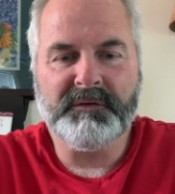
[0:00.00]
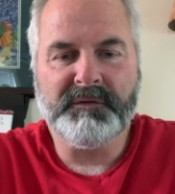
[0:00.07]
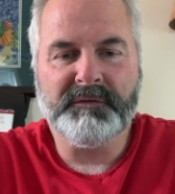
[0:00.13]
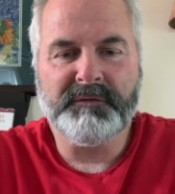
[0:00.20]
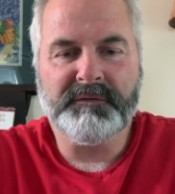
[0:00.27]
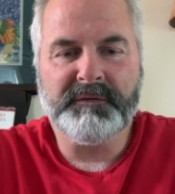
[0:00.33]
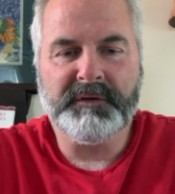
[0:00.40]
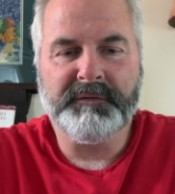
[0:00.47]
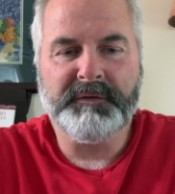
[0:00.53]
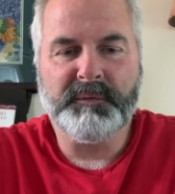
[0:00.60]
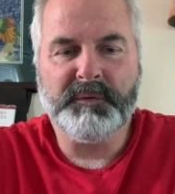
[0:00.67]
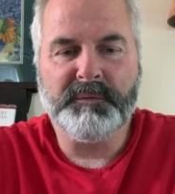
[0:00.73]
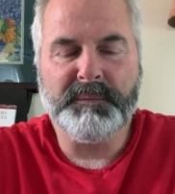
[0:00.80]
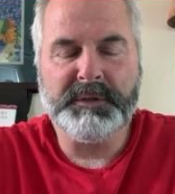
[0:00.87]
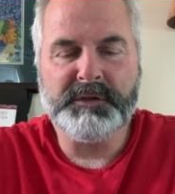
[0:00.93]
of living
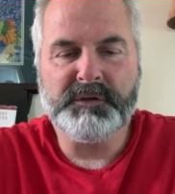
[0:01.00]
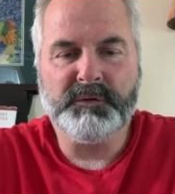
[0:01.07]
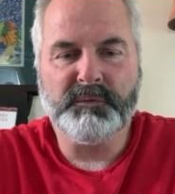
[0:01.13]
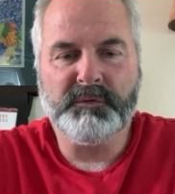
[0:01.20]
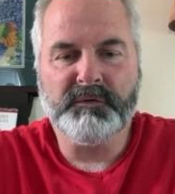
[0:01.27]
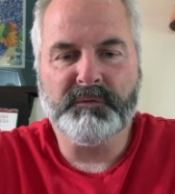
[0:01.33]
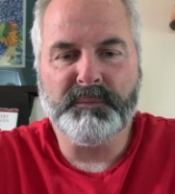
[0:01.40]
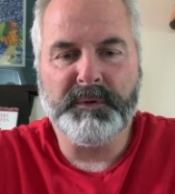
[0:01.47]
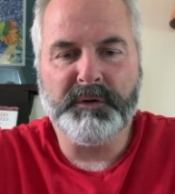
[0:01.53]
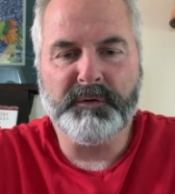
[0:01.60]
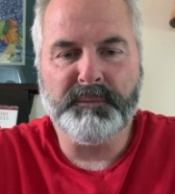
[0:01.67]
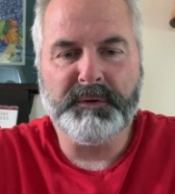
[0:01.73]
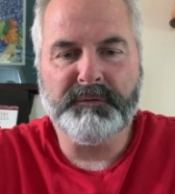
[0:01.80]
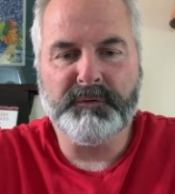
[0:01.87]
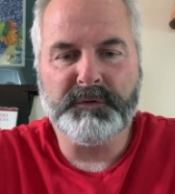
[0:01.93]
with my children's mother
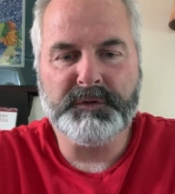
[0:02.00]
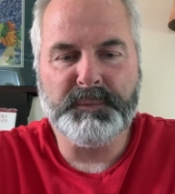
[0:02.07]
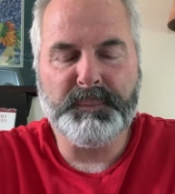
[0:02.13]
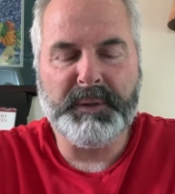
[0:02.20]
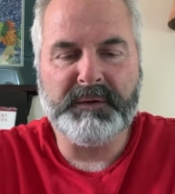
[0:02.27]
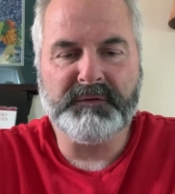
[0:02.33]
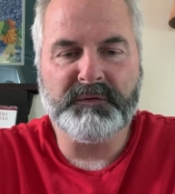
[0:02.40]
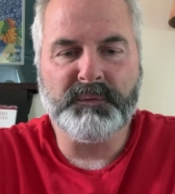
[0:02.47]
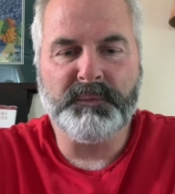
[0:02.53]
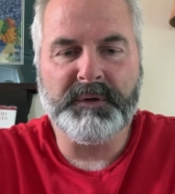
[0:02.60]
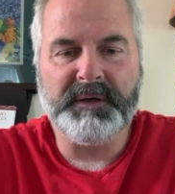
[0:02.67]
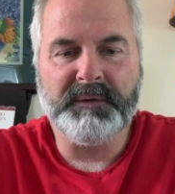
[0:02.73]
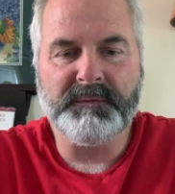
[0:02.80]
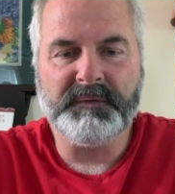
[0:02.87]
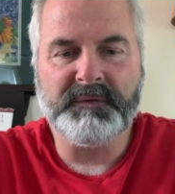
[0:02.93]
before she passed
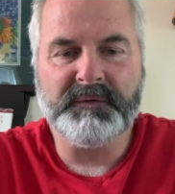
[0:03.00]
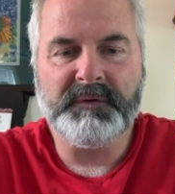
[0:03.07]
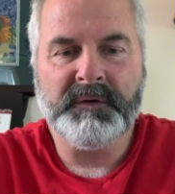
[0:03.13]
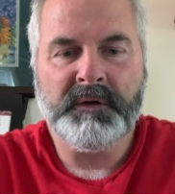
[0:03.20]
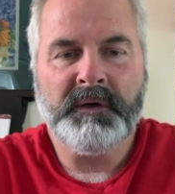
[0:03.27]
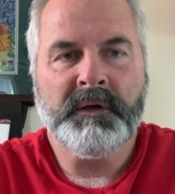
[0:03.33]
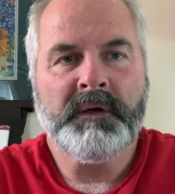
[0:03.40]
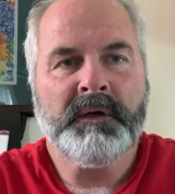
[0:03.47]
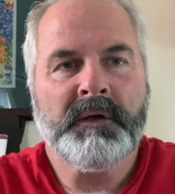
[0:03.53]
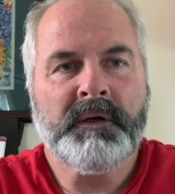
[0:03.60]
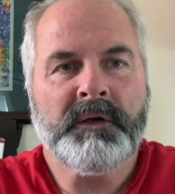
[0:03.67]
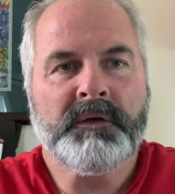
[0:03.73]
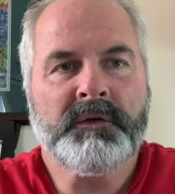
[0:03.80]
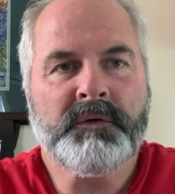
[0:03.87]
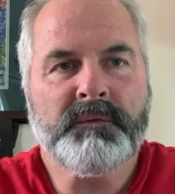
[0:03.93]
away, was
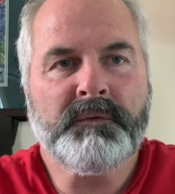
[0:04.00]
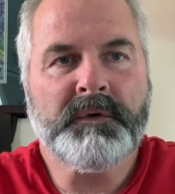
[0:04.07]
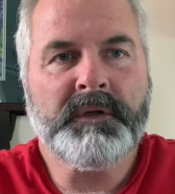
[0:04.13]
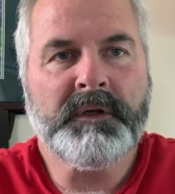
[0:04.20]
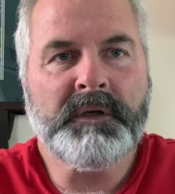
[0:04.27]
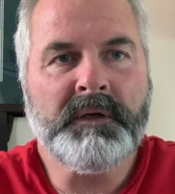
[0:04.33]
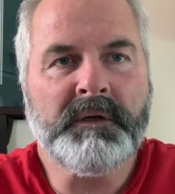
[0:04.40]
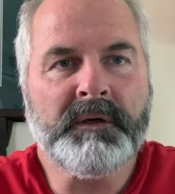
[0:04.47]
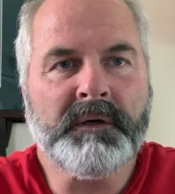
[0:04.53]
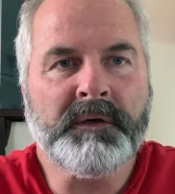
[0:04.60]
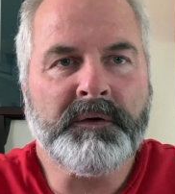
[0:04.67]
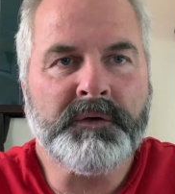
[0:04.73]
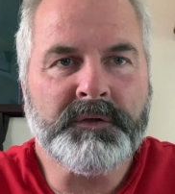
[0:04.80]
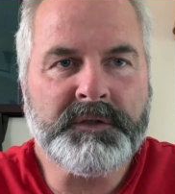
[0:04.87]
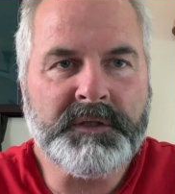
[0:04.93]
to really
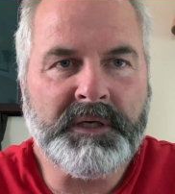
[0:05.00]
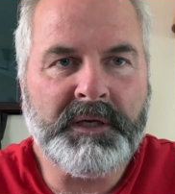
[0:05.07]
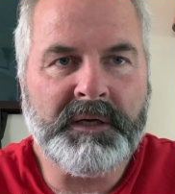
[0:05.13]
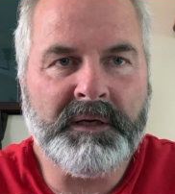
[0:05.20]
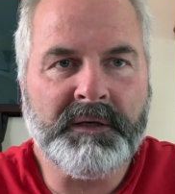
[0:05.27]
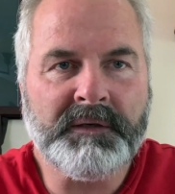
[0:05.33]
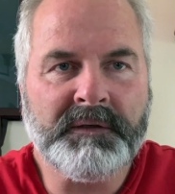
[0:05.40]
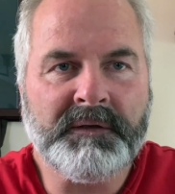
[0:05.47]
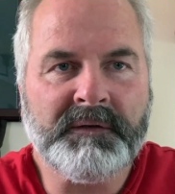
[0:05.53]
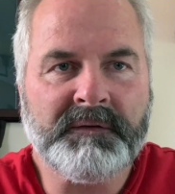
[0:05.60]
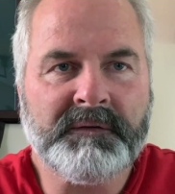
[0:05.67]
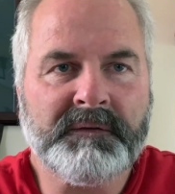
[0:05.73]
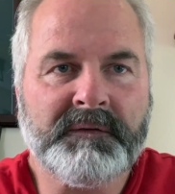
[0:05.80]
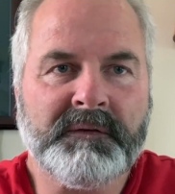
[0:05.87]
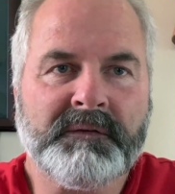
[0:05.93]
understand
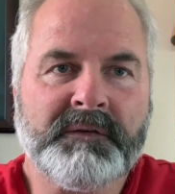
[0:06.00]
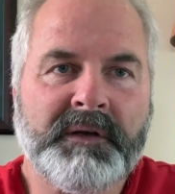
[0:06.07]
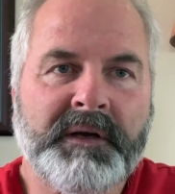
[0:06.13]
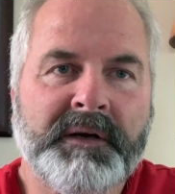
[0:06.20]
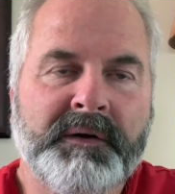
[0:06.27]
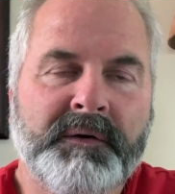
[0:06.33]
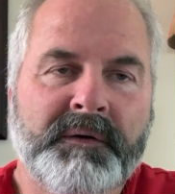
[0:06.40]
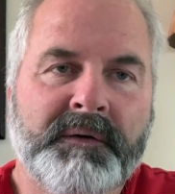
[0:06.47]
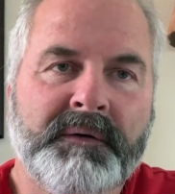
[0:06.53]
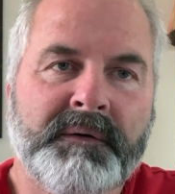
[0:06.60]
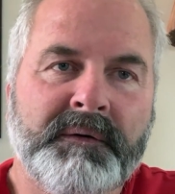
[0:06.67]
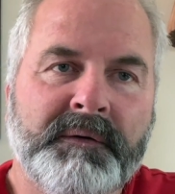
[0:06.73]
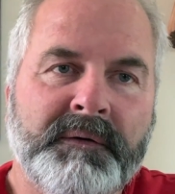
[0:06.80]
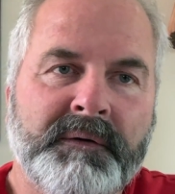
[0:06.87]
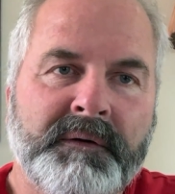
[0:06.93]
this desire
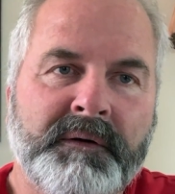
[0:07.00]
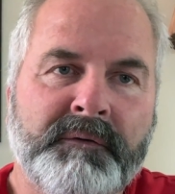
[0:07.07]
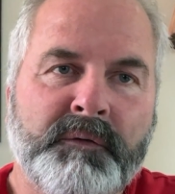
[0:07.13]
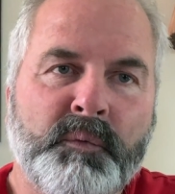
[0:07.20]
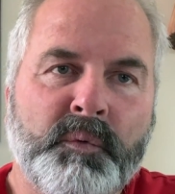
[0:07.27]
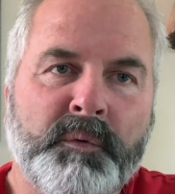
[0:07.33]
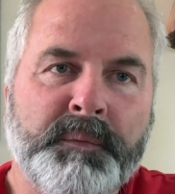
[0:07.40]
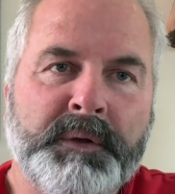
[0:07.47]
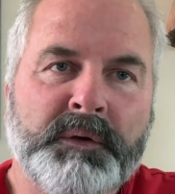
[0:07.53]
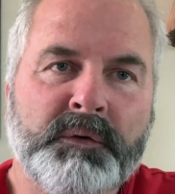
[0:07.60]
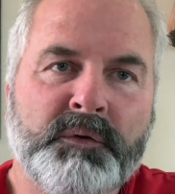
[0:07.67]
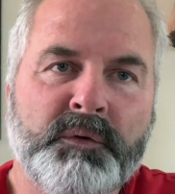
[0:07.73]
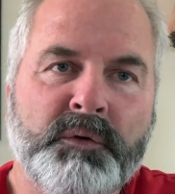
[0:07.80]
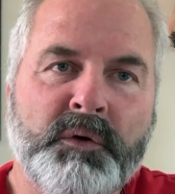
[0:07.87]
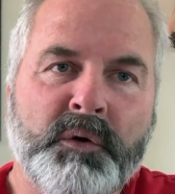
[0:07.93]
of a woman
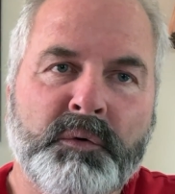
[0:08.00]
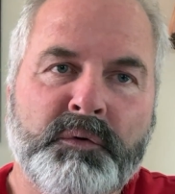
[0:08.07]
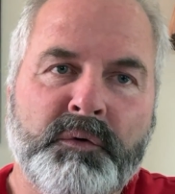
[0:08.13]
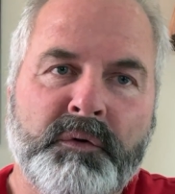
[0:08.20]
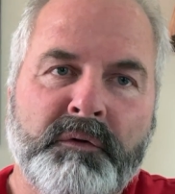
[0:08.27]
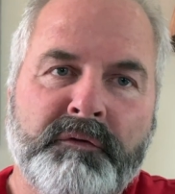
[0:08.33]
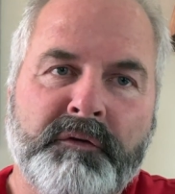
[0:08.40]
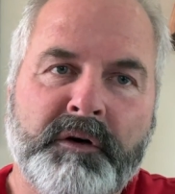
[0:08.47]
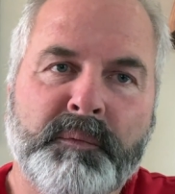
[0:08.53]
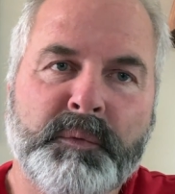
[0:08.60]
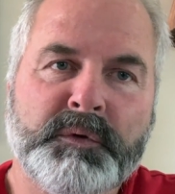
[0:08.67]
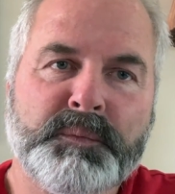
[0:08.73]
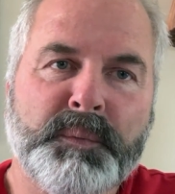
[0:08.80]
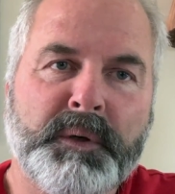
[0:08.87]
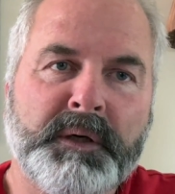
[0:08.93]
to go to the
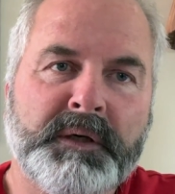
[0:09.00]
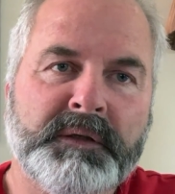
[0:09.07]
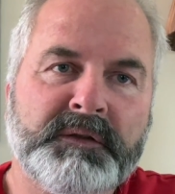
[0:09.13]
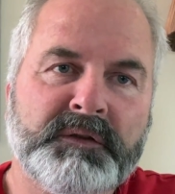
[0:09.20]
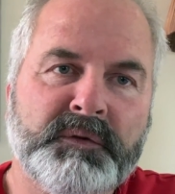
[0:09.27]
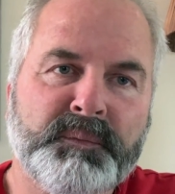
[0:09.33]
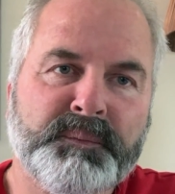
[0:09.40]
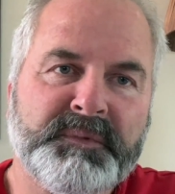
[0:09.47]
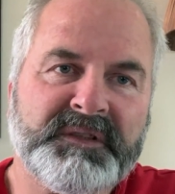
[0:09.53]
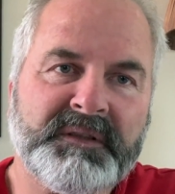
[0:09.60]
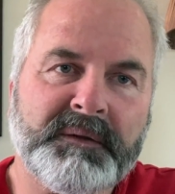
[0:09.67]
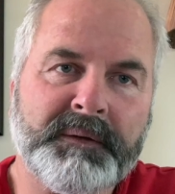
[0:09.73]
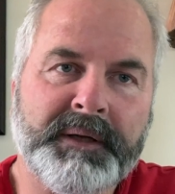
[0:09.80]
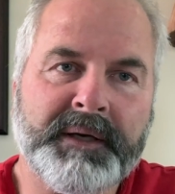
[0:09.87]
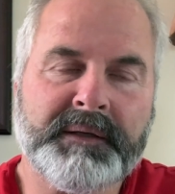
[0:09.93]
farmers markets, to
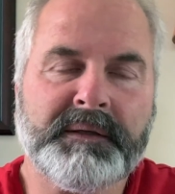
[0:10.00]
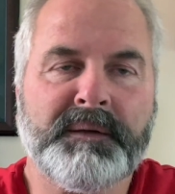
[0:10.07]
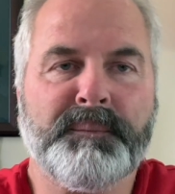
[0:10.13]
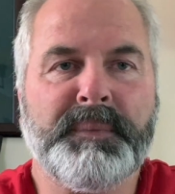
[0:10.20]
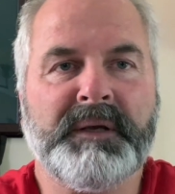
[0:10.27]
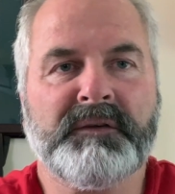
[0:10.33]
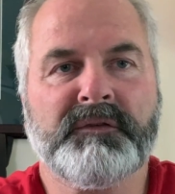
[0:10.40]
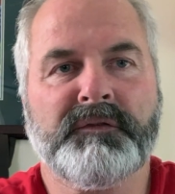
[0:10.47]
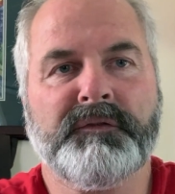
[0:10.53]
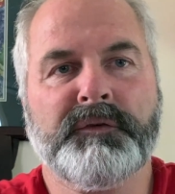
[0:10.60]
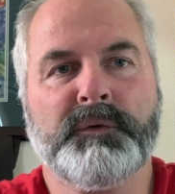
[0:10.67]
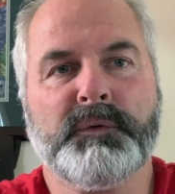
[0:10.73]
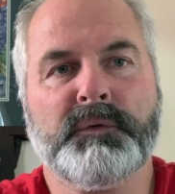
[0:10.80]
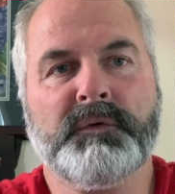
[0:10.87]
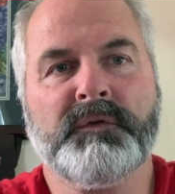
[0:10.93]
select the best
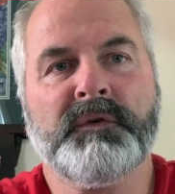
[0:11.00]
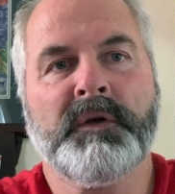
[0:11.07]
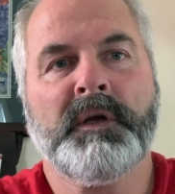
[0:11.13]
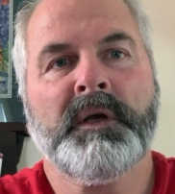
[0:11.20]
foods,